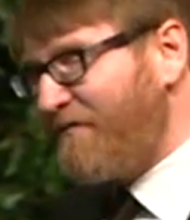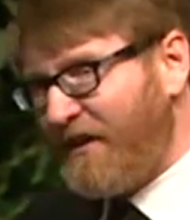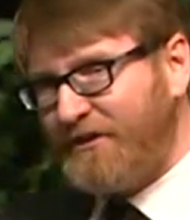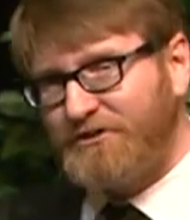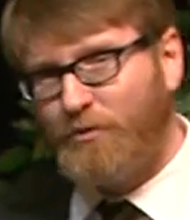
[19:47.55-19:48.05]

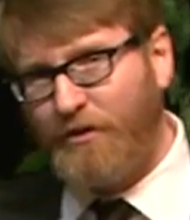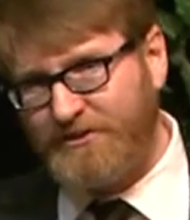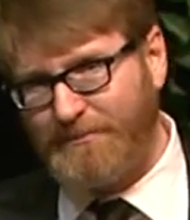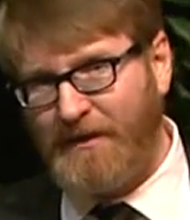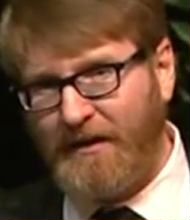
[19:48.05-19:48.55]
thousand
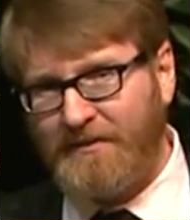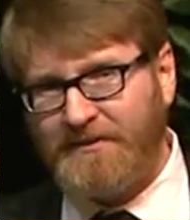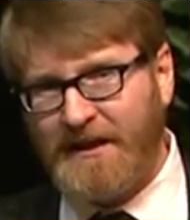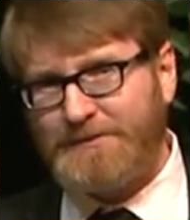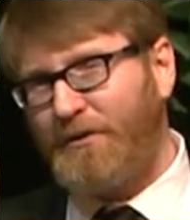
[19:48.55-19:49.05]
words about it.
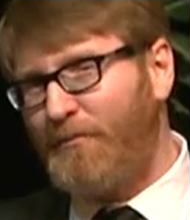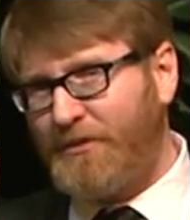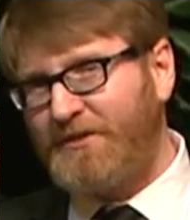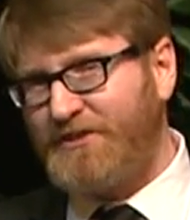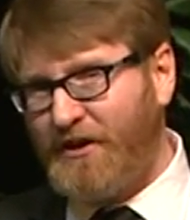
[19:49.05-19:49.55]
That's what,
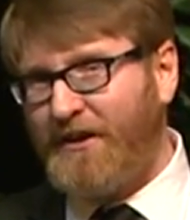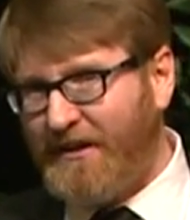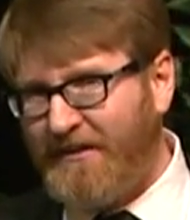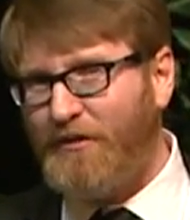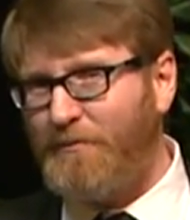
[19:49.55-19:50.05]
what this, you know,
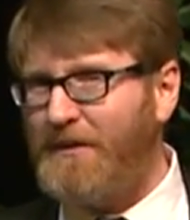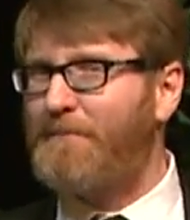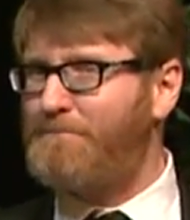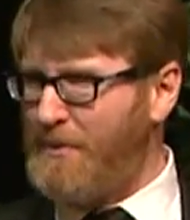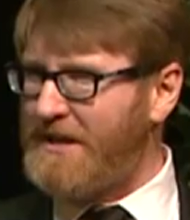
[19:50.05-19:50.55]
it, it would be a
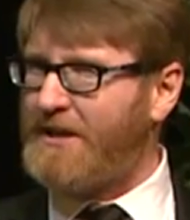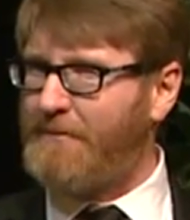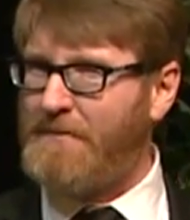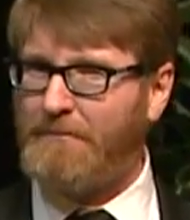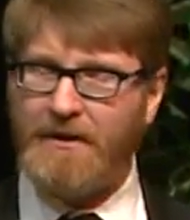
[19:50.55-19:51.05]
big
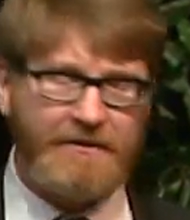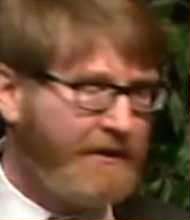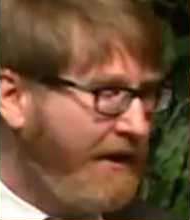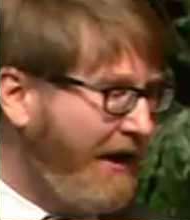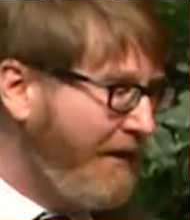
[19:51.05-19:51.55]
commitment.
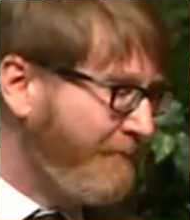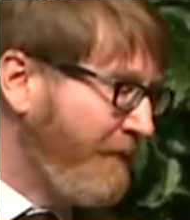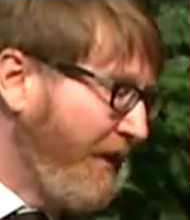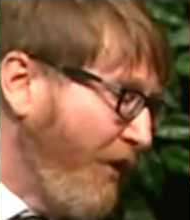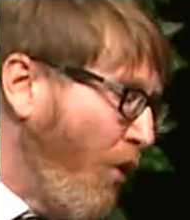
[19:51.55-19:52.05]
Um,
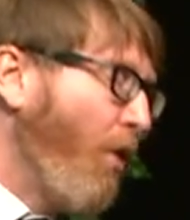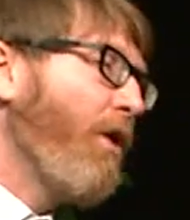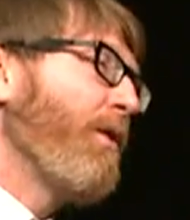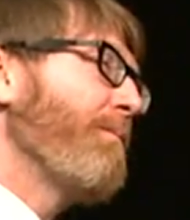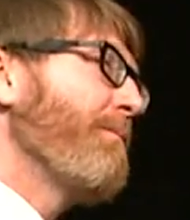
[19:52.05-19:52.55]
or